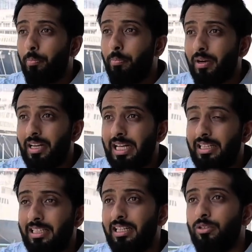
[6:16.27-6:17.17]
But
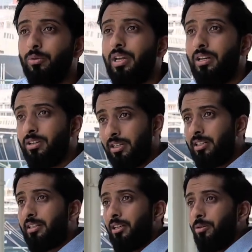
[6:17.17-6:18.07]
in these locations, I'll
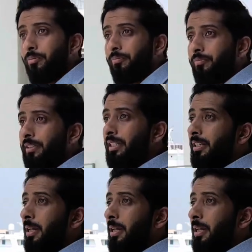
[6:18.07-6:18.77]
tell you, see,